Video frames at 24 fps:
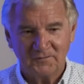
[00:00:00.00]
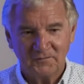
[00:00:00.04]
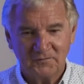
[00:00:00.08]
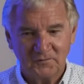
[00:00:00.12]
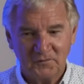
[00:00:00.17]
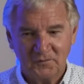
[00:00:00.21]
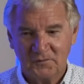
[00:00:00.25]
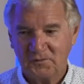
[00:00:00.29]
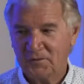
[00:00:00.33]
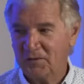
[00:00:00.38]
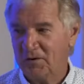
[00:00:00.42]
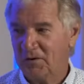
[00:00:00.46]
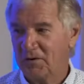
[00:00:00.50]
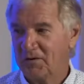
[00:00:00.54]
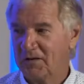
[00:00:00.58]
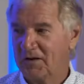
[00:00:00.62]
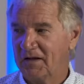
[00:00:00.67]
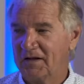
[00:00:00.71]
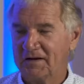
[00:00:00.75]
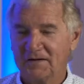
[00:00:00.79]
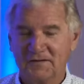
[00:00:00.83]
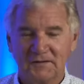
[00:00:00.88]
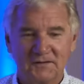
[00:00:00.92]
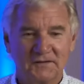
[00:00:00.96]
So they all
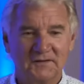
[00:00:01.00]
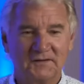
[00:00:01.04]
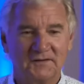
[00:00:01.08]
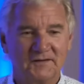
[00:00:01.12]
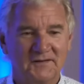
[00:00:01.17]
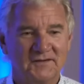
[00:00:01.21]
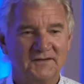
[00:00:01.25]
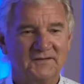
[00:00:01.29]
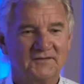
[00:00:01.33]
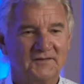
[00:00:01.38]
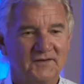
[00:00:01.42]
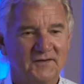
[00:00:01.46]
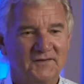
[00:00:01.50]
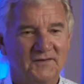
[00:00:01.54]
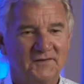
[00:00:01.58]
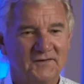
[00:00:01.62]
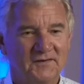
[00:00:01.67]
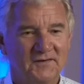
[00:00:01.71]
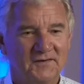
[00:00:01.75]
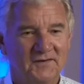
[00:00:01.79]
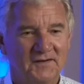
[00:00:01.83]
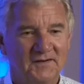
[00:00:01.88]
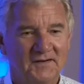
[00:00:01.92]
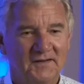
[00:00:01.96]
kind of looked at each
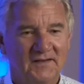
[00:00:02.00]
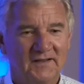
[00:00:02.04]
other.